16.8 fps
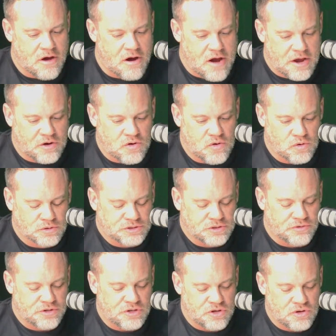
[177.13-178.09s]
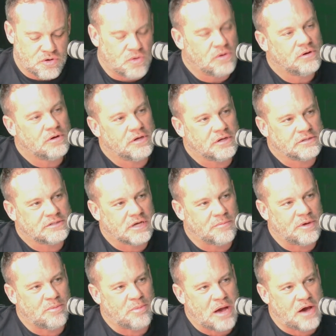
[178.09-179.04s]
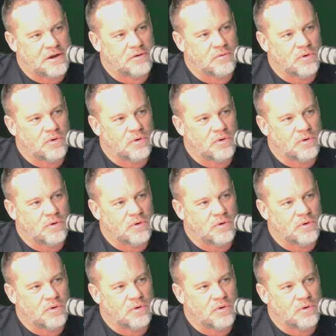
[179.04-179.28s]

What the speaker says: All right, cool. So The You, tell me about it.